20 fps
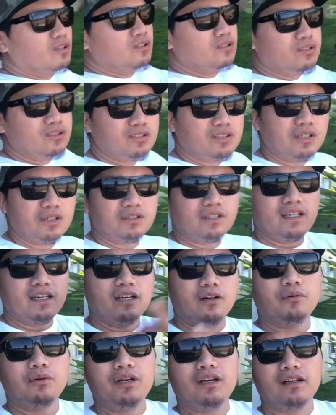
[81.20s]
So
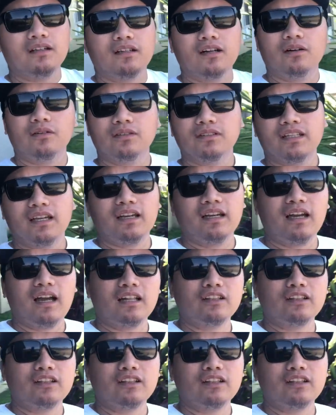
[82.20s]
yeah, we are going there.